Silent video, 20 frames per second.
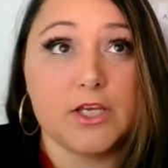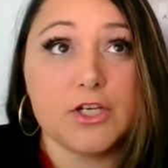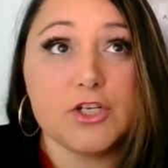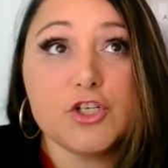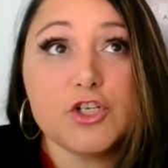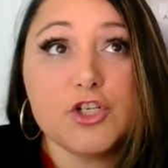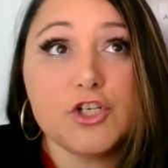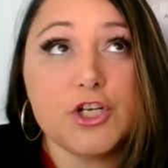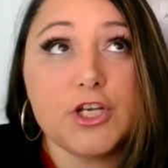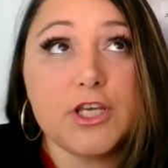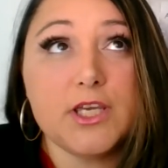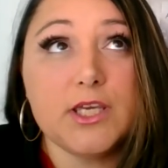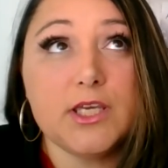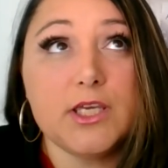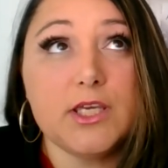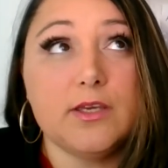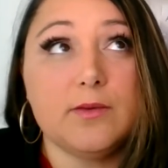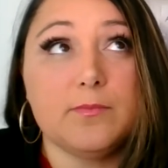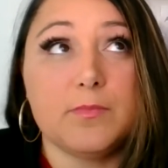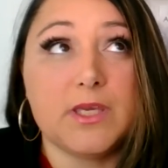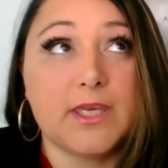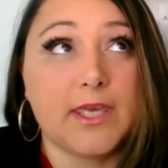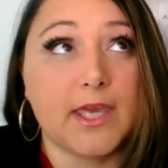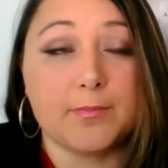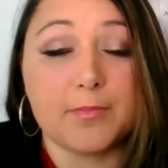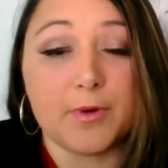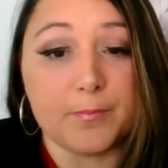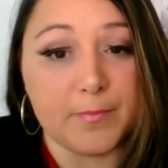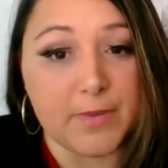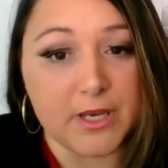She
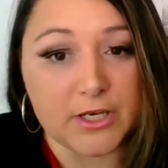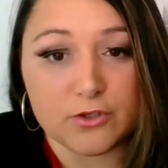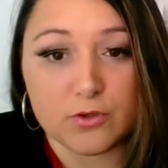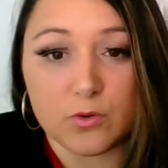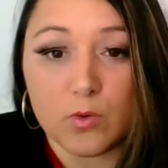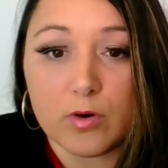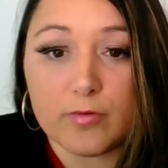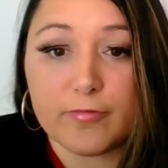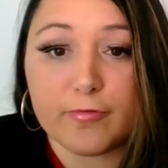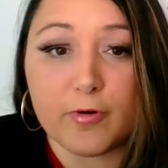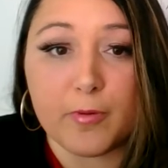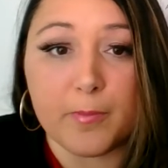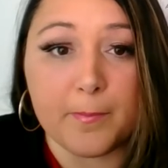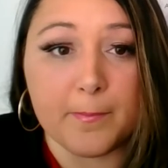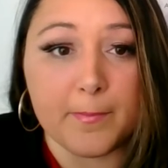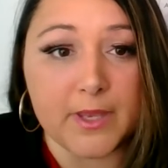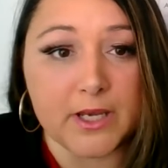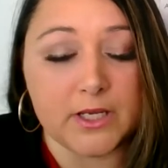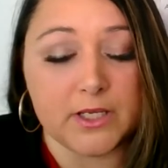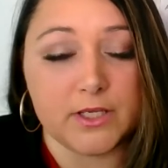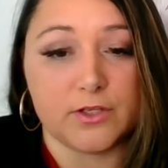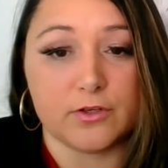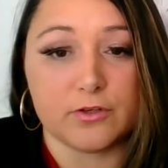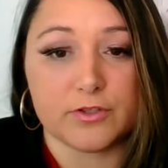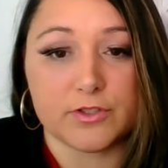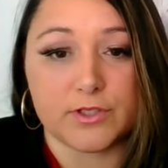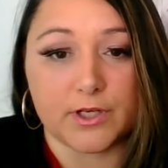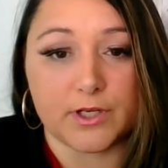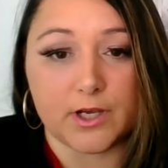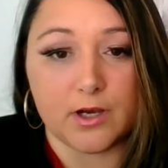became a mentor for many
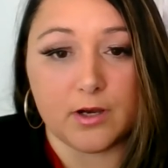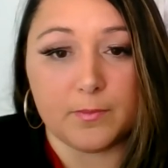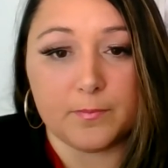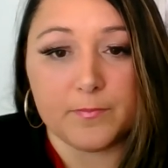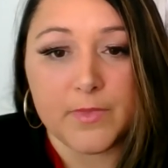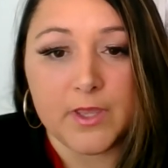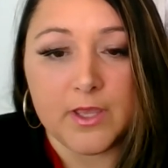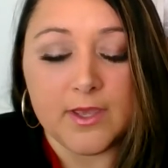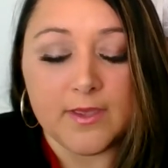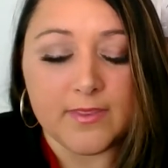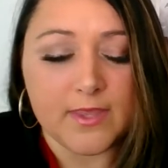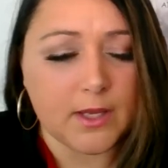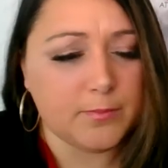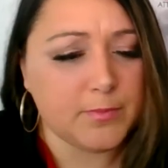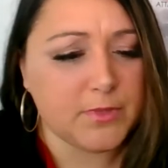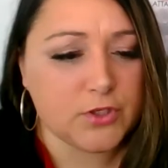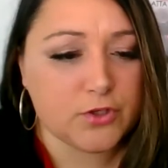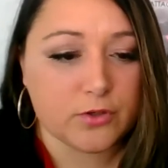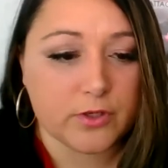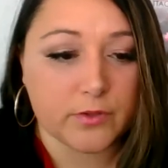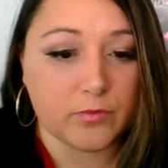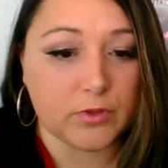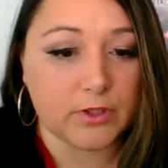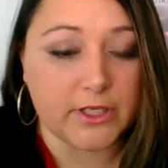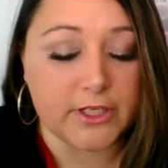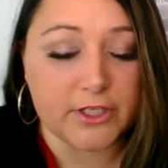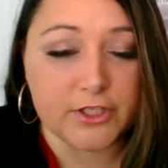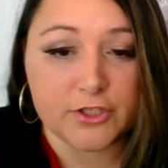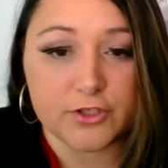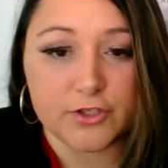years to come. That mentoring
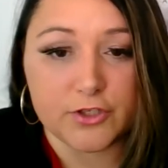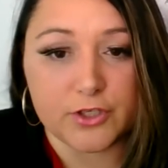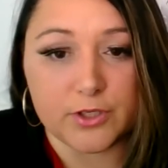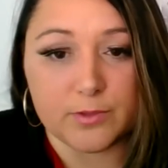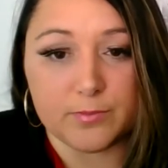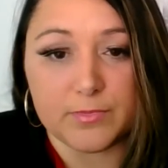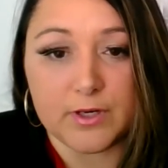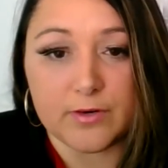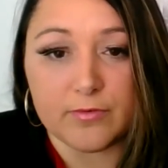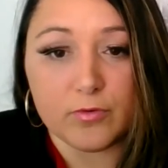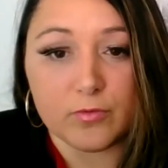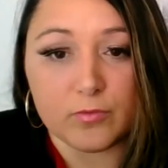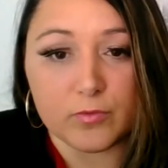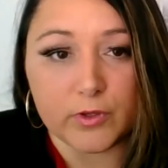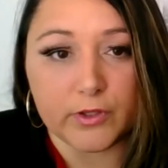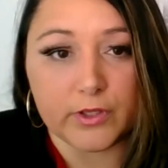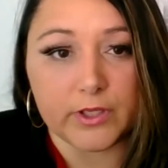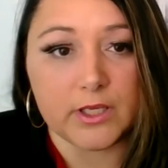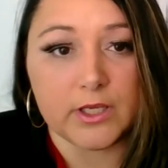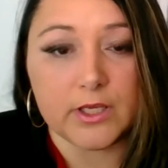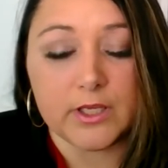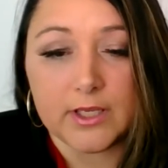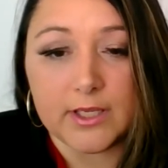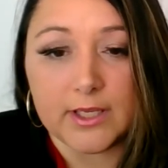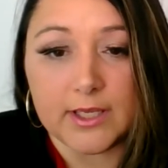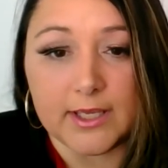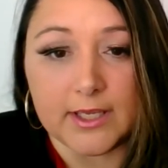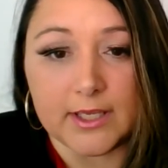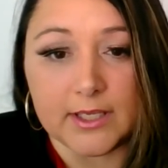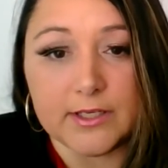relationship never really
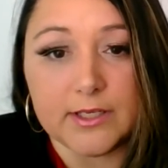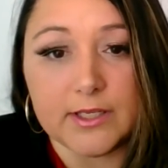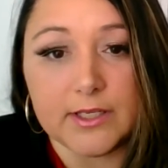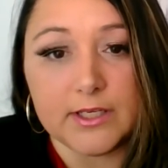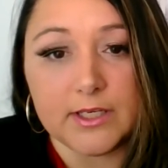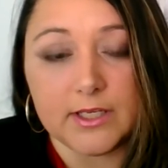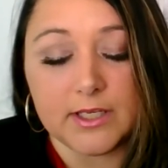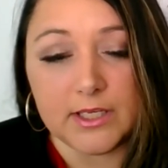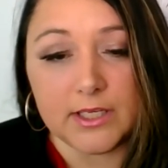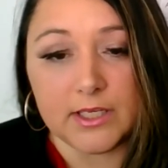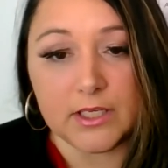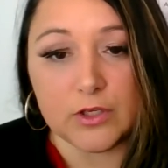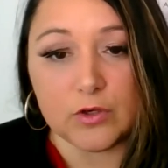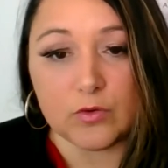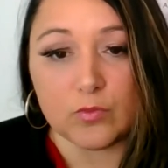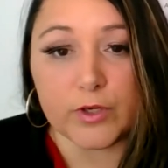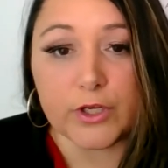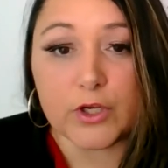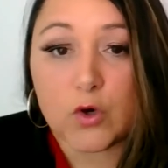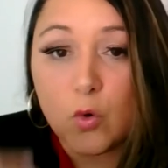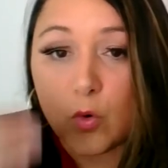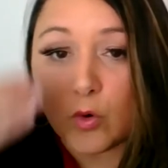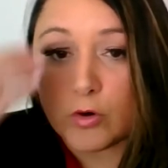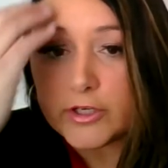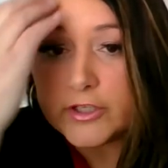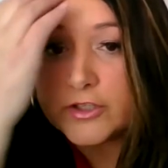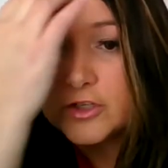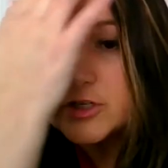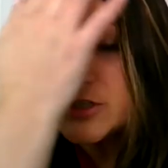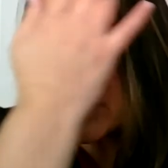ended. He
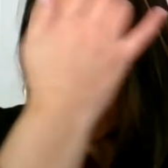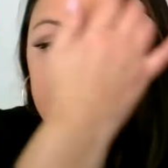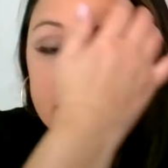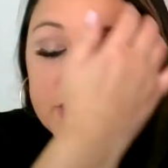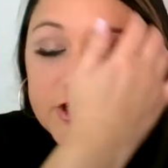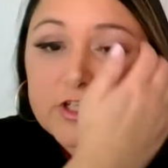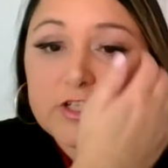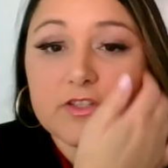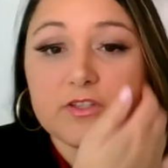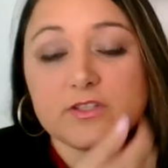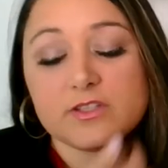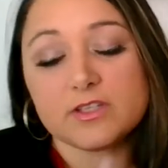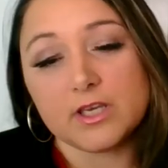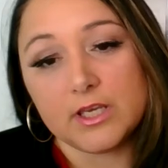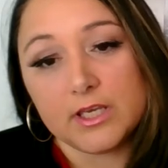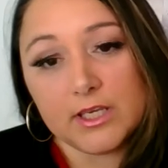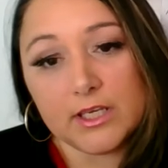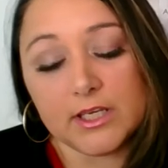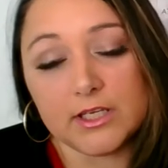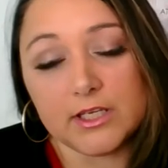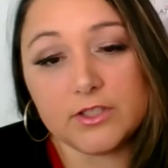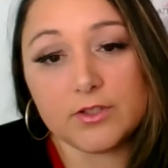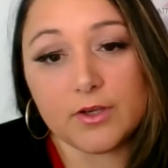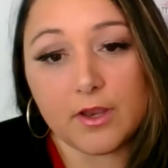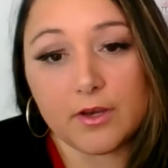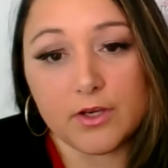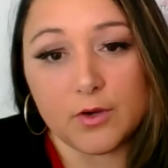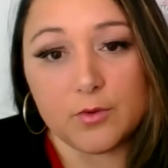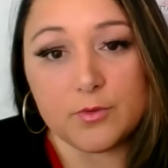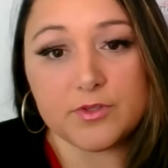recorded their sessions, he
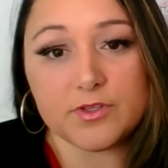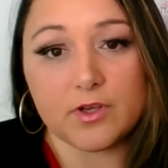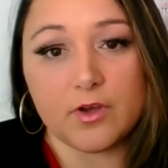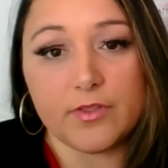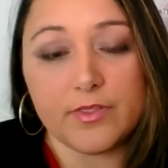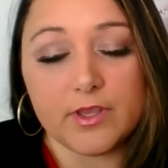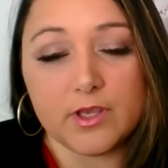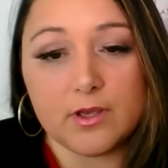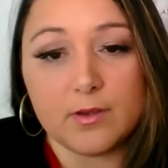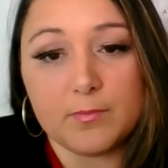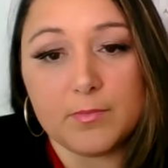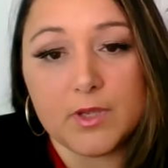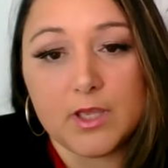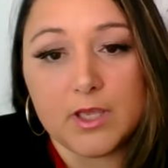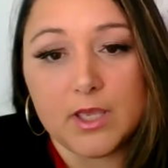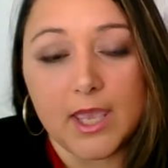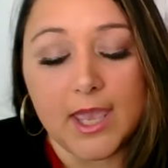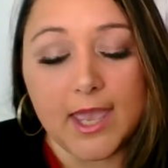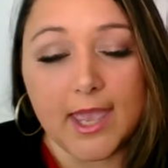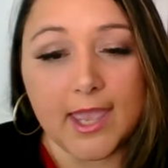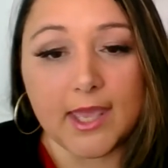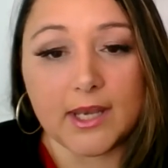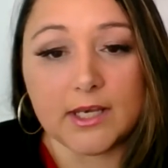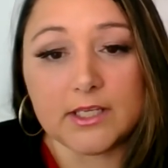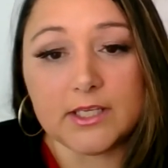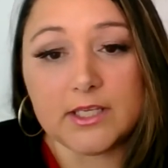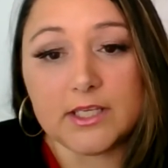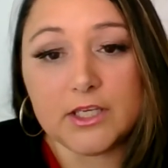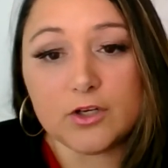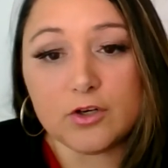took notes on them, and
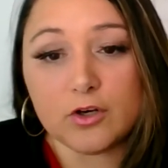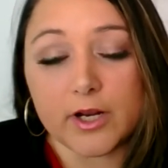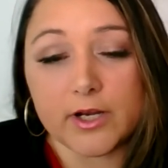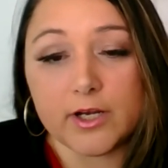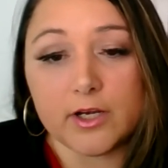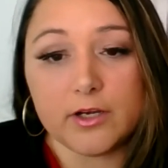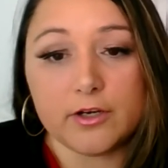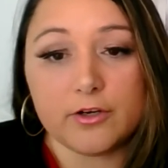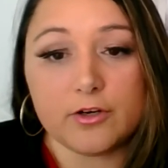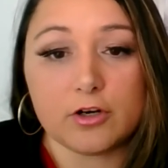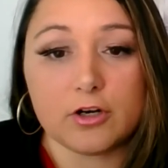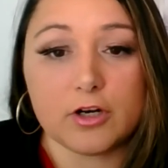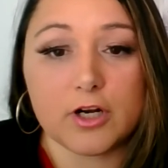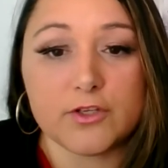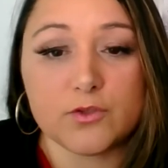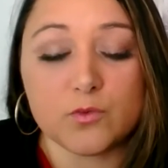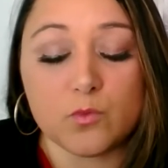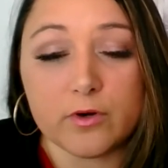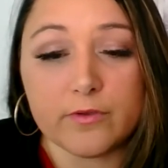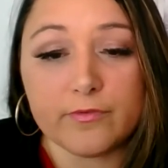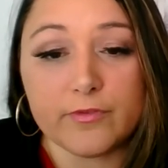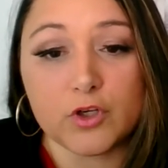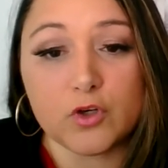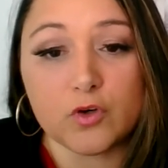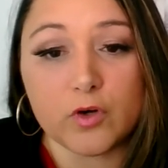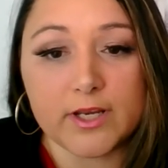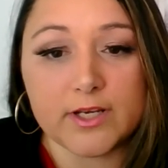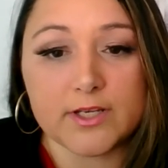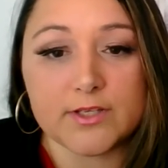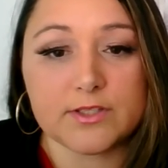he credited her as one of the
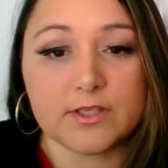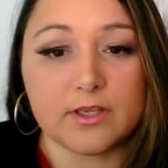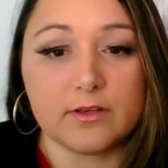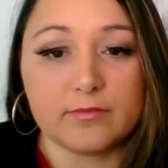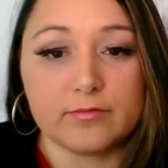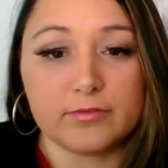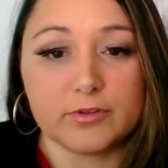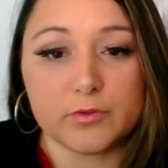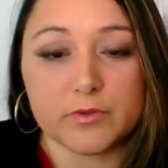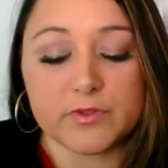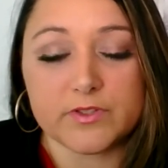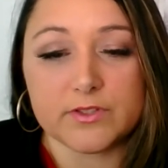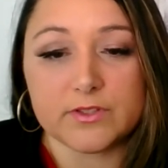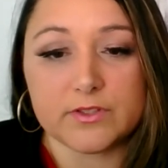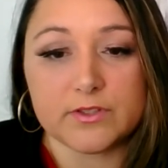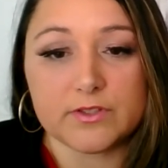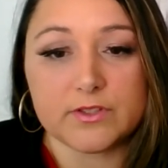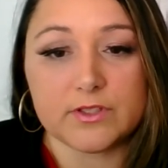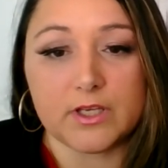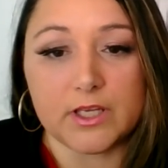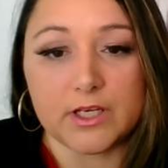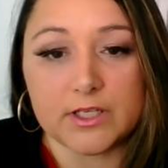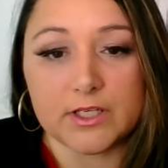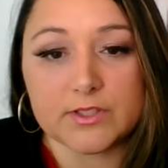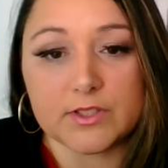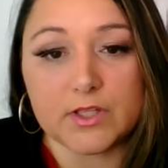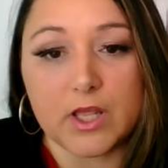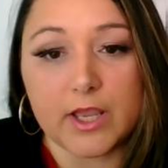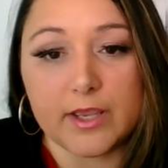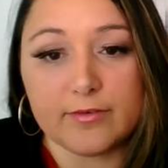greatest influences in
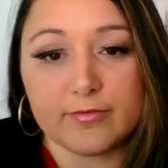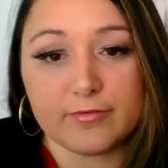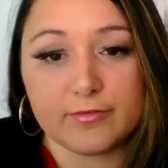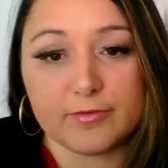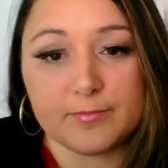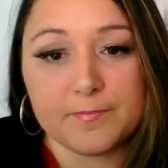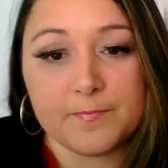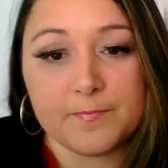his life.